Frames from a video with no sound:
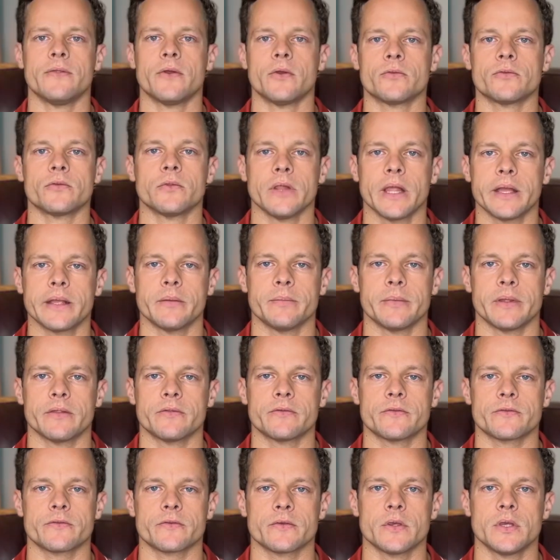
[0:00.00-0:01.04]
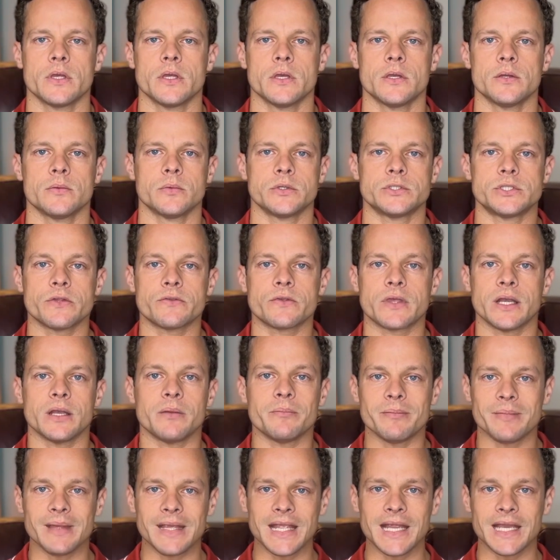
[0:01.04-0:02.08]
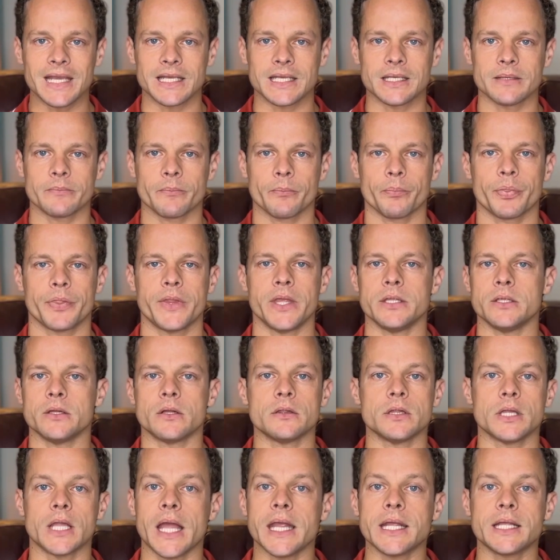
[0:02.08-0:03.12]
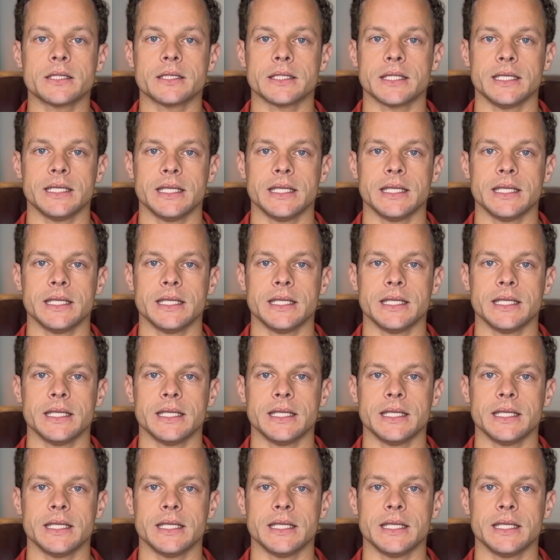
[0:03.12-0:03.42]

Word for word: those ligaments, which is going to mean that you'll likely